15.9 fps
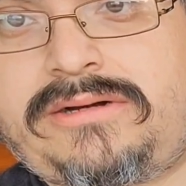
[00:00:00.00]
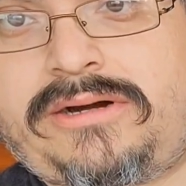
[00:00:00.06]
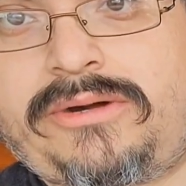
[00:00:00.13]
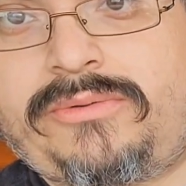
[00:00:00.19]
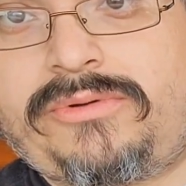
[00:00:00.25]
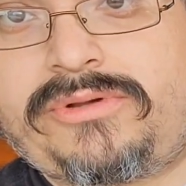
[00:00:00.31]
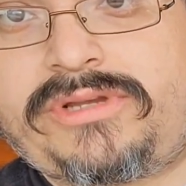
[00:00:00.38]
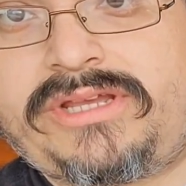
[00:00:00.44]

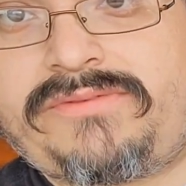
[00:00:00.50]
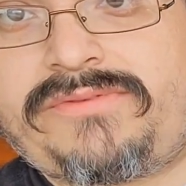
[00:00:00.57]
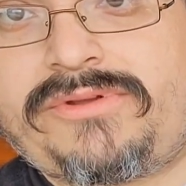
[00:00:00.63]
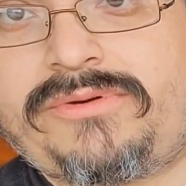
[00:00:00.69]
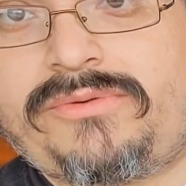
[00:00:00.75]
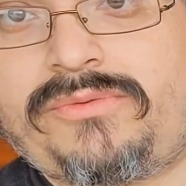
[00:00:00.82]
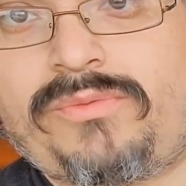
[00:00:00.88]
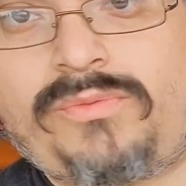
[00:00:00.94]
Or will give
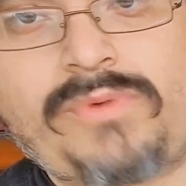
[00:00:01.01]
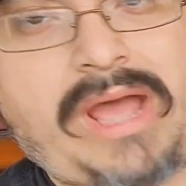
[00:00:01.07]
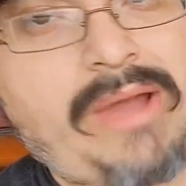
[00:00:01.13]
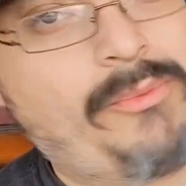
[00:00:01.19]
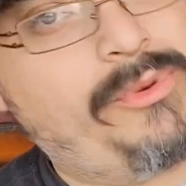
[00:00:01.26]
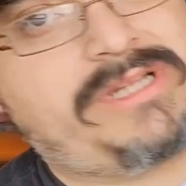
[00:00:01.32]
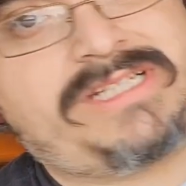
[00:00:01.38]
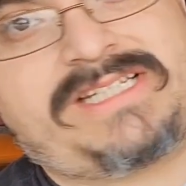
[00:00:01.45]
you,
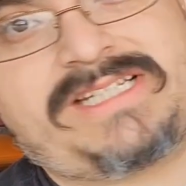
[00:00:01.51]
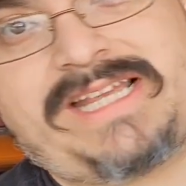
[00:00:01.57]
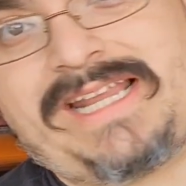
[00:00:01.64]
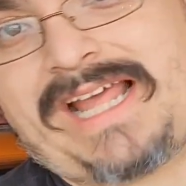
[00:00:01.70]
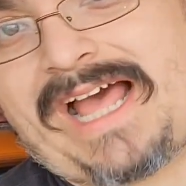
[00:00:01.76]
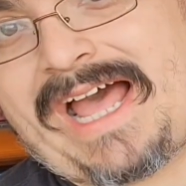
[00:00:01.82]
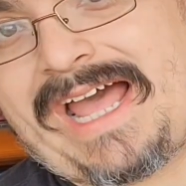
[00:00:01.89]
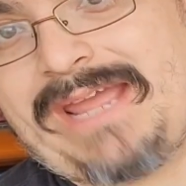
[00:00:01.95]
I would say,
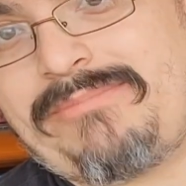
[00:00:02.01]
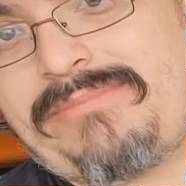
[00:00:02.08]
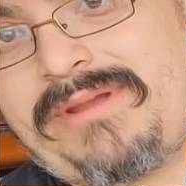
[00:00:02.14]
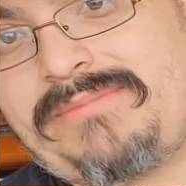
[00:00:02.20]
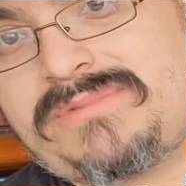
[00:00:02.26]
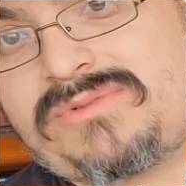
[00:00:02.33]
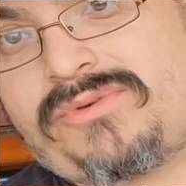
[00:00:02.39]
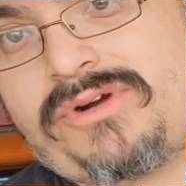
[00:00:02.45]
the high
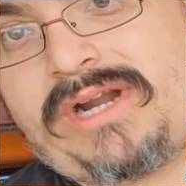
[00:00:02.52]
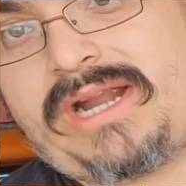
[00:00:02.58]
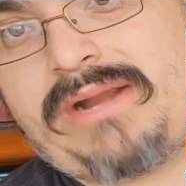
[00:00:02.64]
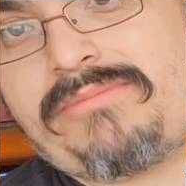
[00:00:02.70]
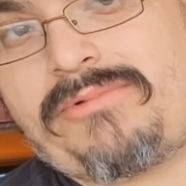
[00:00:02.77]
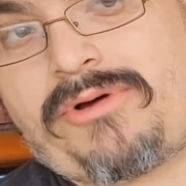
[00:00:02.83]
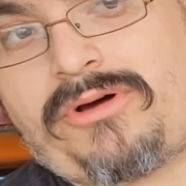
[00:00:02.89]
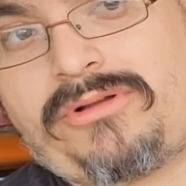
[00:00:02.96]
beams
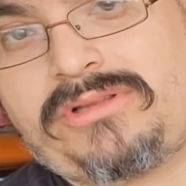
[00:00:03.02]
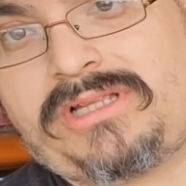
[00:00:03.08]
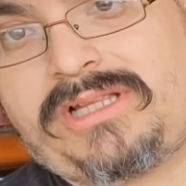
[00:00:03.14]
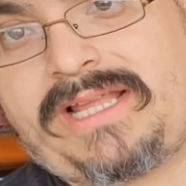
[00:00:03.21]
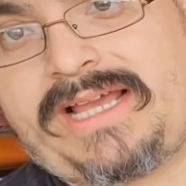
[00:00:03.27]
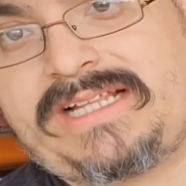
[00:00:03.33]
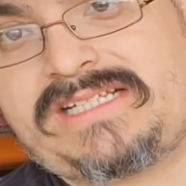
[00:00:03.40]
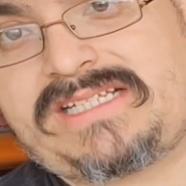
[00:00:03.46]
wherever all the
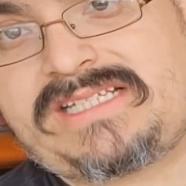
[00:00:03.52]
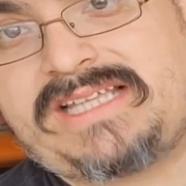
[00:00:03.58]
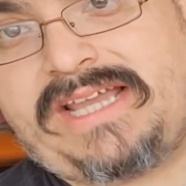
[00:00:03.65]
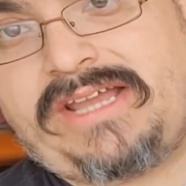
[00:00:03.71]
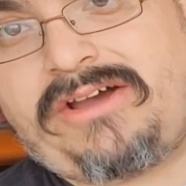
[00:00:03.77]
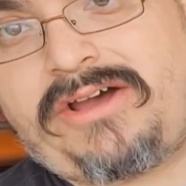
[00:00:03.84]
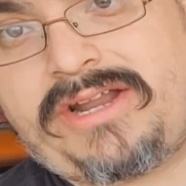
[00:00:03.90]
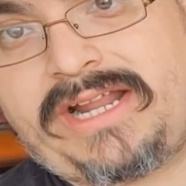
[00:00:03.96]
lights
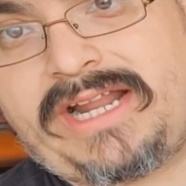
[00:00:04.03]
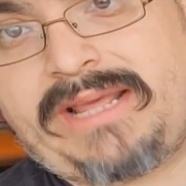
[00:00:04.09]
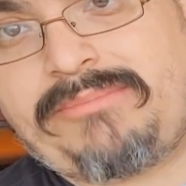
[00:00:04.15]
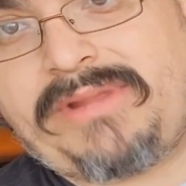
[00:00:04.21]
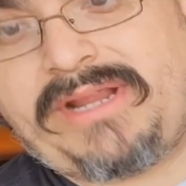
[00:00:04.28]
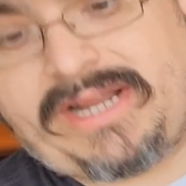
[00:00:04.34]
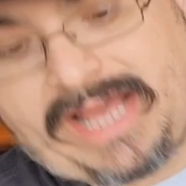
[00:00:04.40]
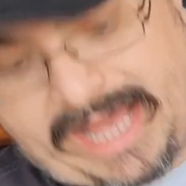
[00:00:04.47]
stay on. And I
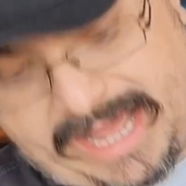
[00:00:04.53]
mean